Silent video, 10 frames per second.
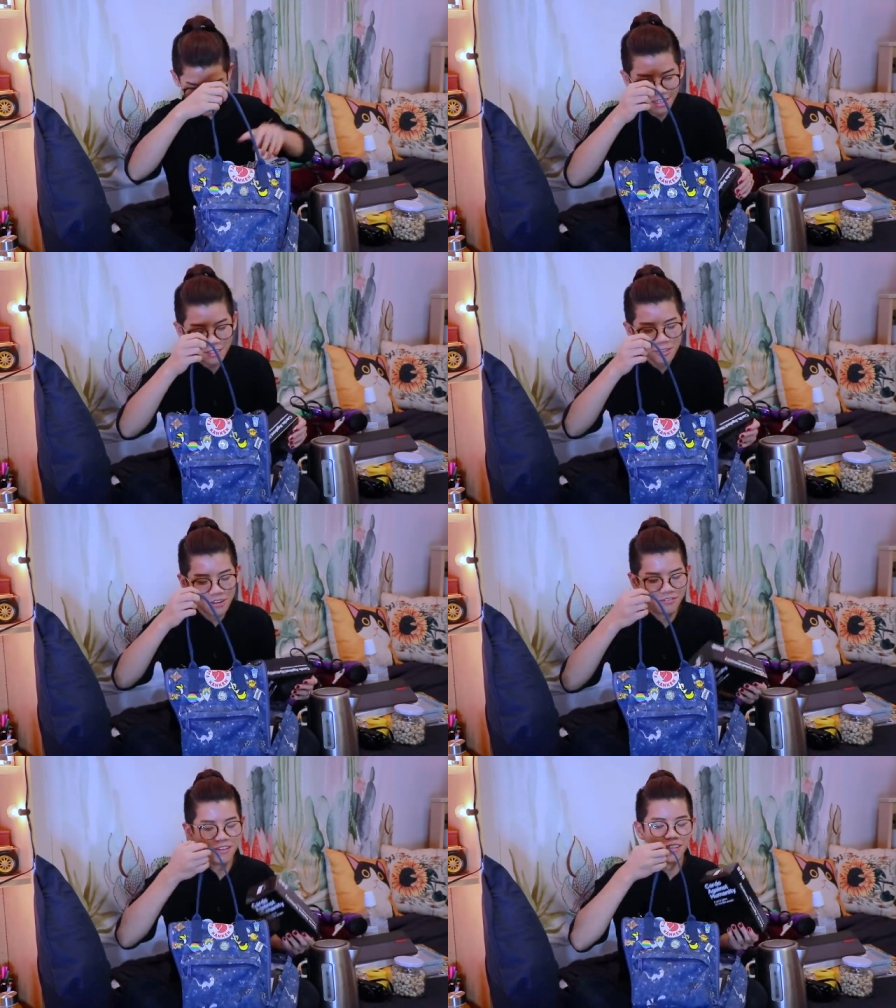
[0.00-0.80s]
I do
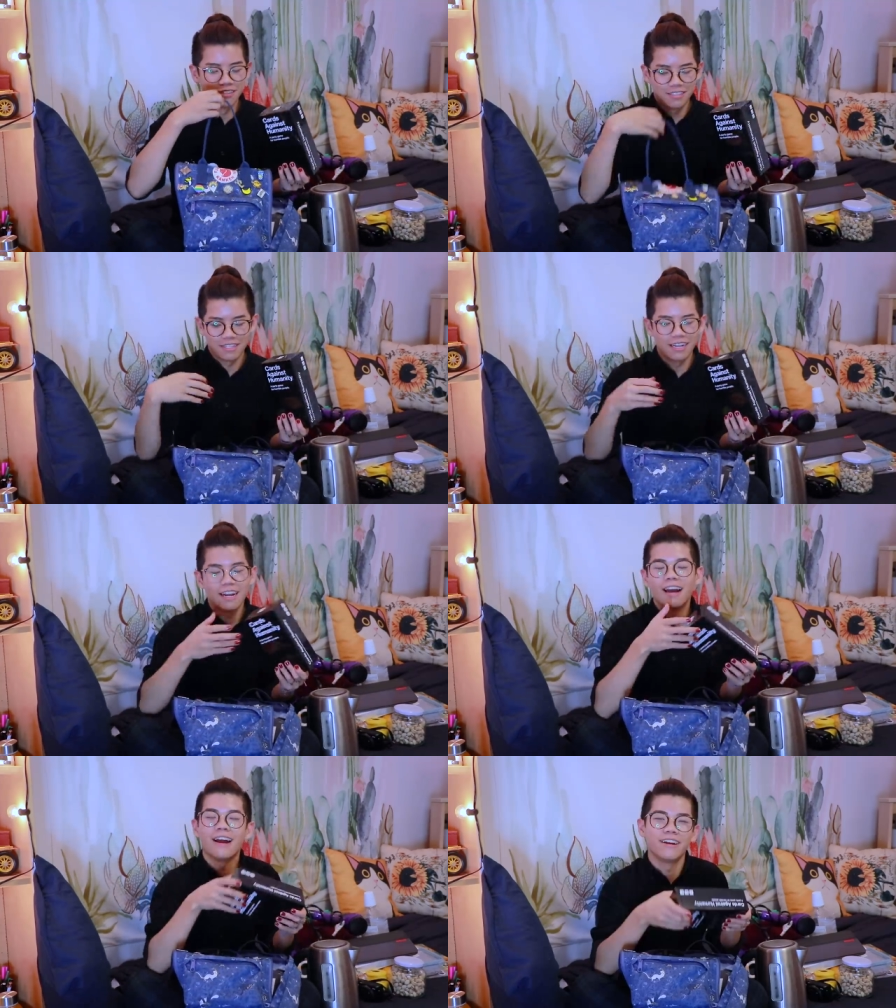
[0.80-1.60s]
have friends that I
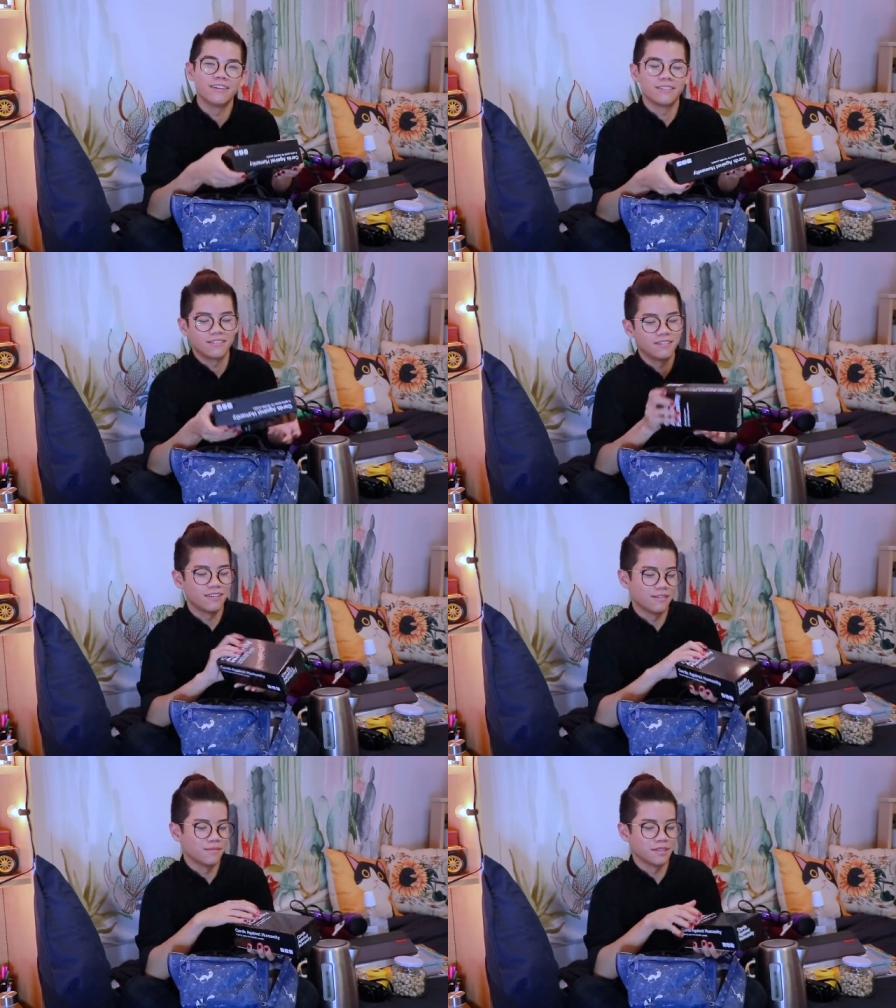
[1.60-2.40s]
hire
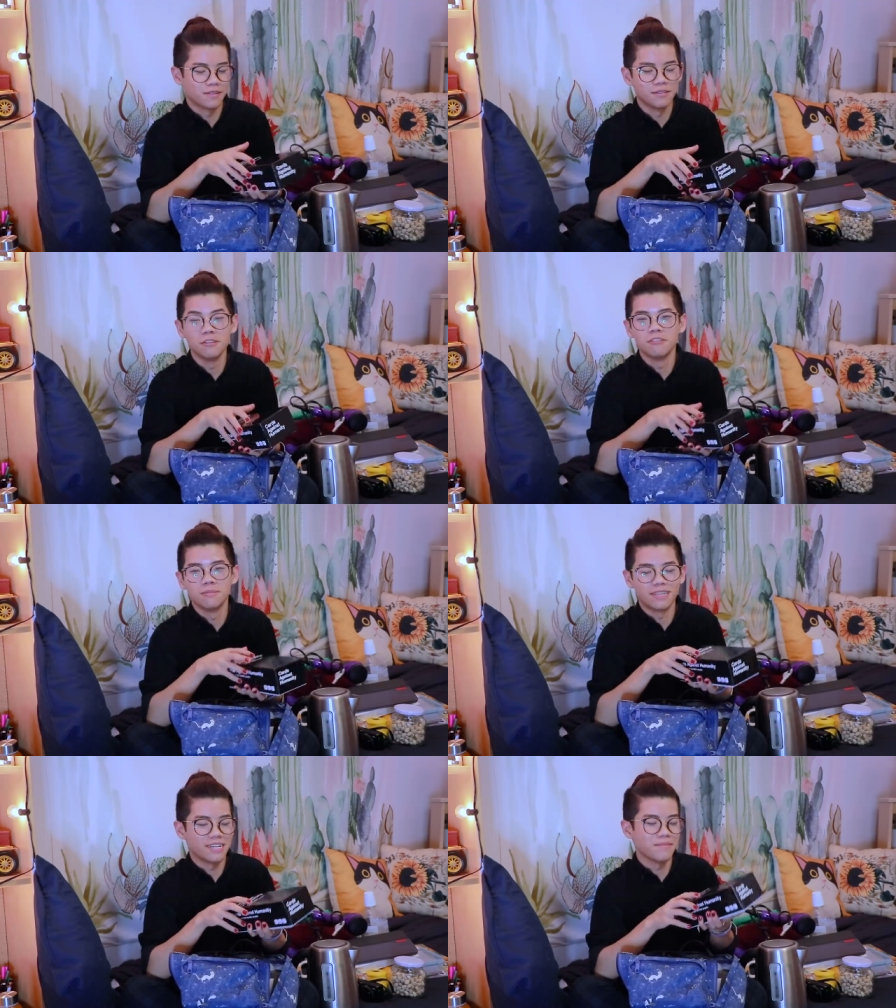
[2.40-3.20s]
with the YouTube
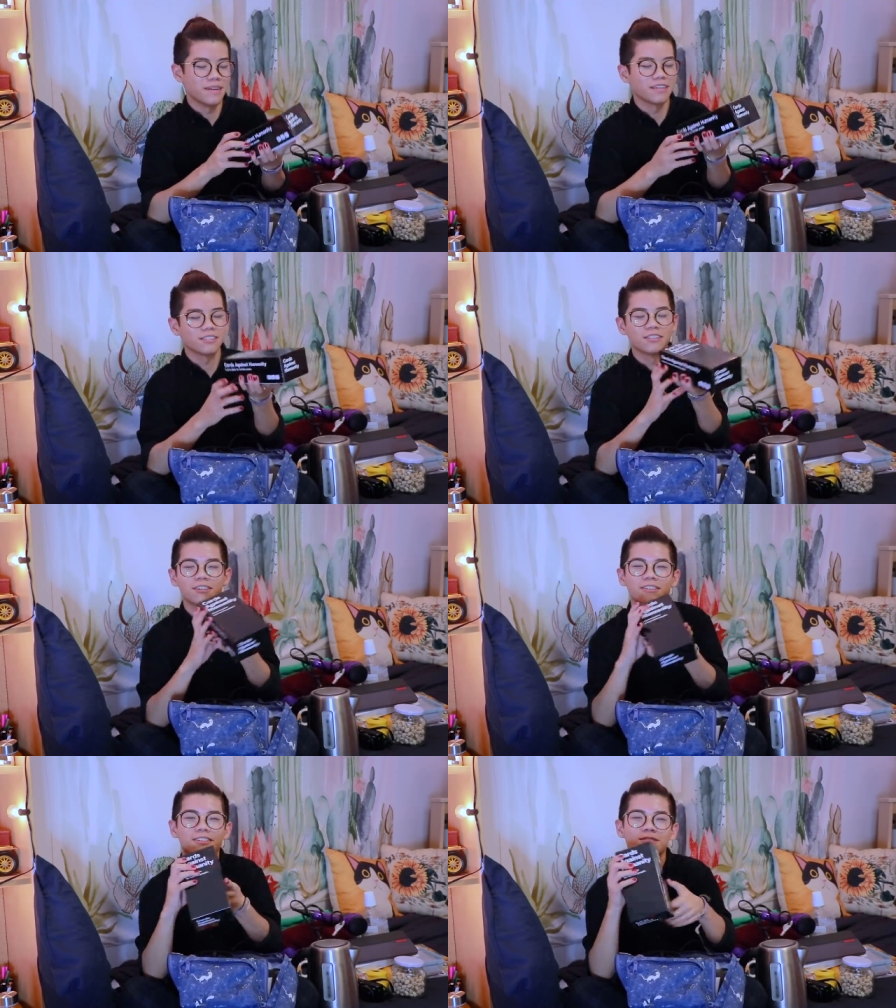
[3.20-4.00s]
money I make,
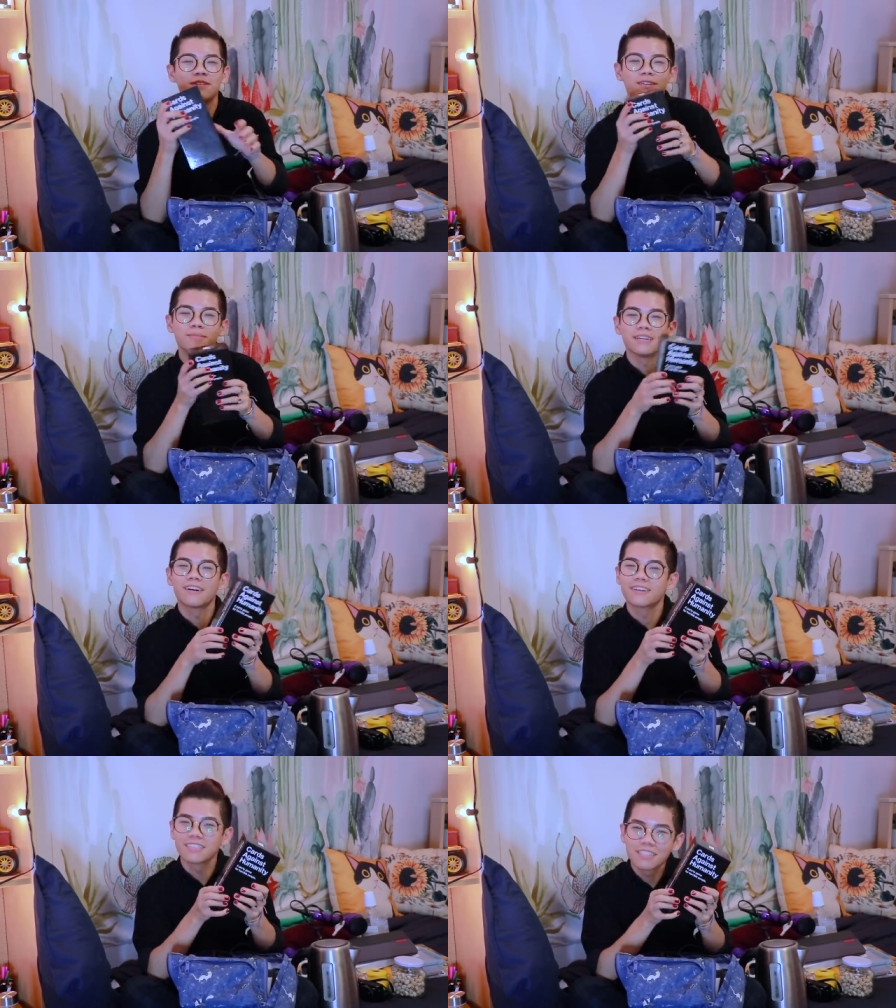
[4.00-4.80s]
so we can play
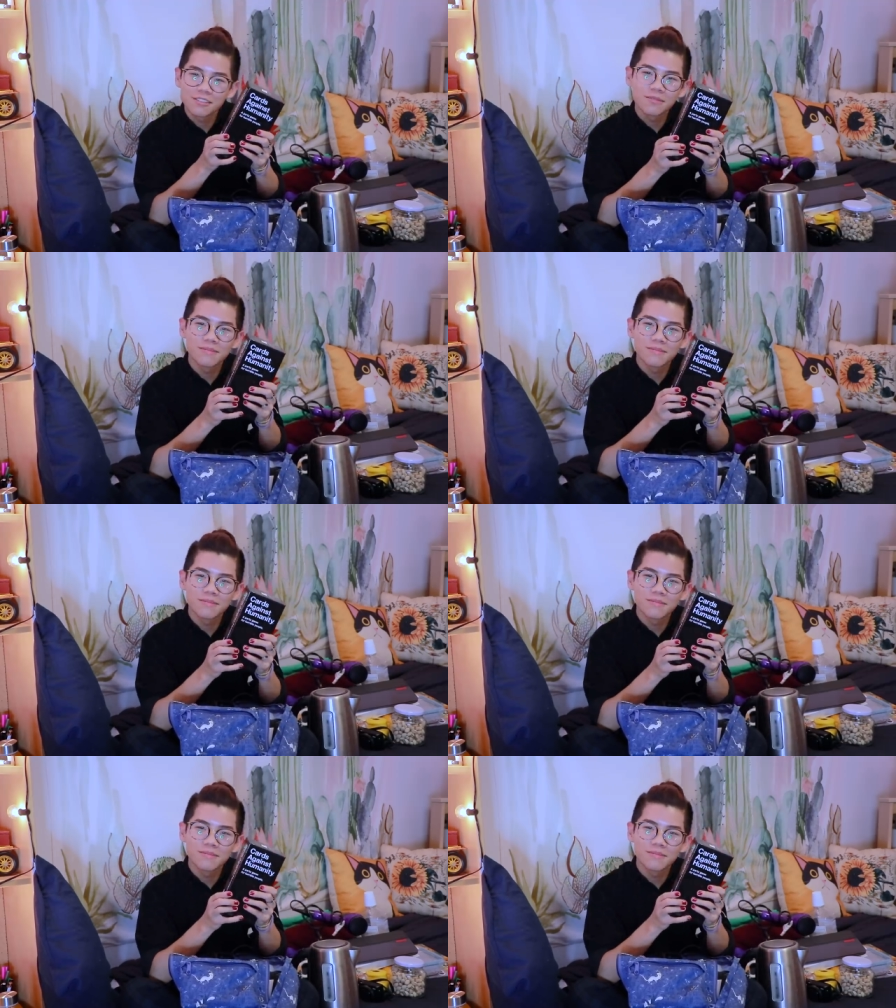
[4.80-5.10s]
Cards Against